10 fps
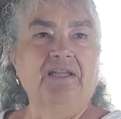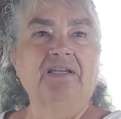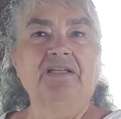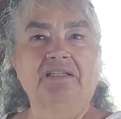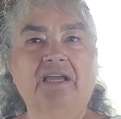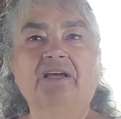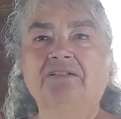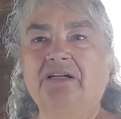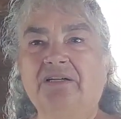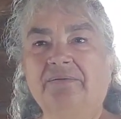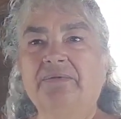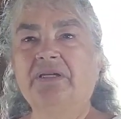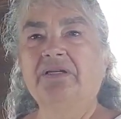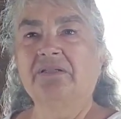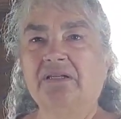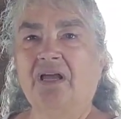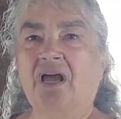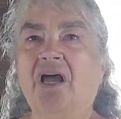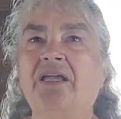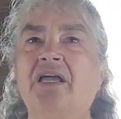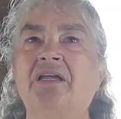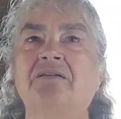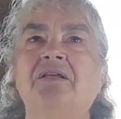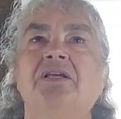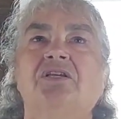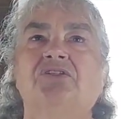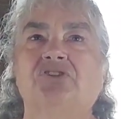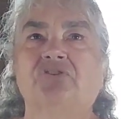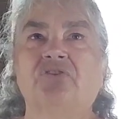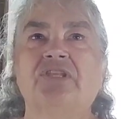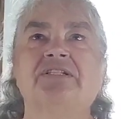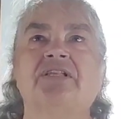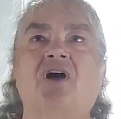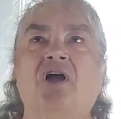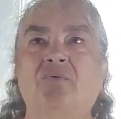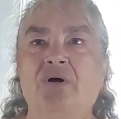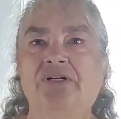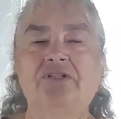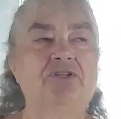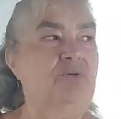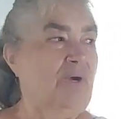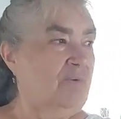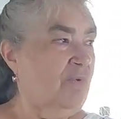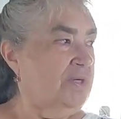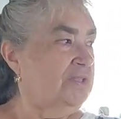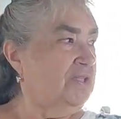And yeah. I mean, I had certain things that I wanted to do. I